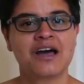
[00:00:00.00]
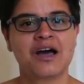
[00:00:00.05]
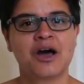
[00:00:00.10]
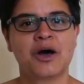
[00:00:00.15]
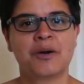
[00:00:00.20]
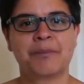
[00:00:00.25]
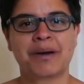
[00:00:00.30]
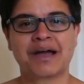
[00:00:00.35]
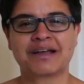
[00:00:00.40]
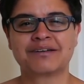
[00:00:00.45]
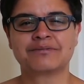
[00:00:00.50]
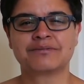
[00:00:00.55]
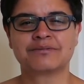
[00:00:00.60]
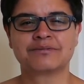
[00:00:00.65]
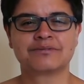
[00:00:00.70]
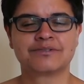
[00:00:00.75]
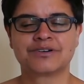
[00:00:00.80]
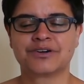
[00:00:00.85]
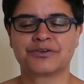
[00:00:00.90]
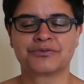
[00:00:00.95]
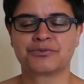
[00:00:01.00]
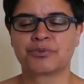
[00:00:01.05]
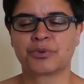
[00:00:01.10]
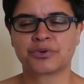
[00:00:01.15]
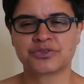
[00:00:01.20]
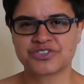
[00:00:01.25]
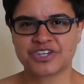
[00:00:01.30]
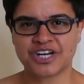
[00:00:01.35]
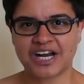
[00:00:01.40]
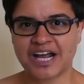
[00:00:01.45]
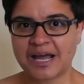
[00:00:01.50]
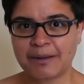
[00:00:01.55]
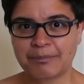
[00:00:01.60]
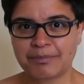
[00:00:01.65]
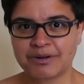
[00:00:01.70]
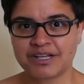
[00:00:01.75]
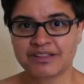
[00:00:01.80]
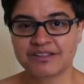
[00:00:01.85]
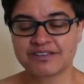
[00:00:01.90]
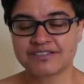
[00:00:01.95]
about kind of what's going to
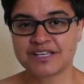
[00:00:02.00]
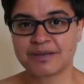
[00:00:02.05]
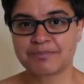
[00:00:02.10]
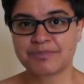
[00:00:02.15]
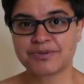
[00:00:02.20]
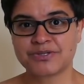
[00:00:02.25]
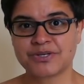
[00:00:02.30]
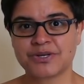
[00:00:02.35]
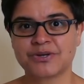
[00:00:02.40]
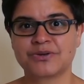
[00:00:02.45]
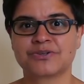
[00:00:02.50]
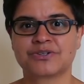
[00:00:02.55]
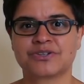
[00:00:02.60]
happen in this episode,